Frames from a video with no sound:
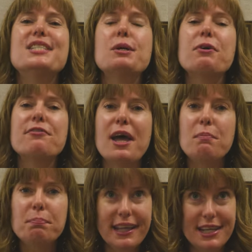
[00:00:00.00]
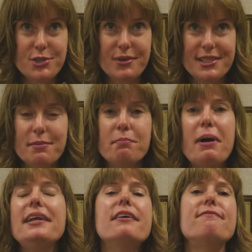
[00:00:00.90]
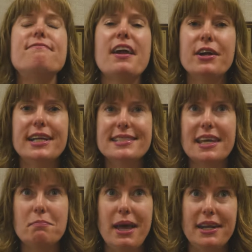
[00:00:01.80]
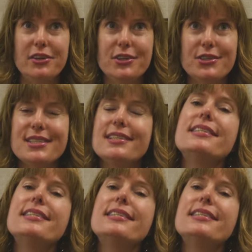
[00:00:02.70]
To prevent plagiarism by nefarious competitors,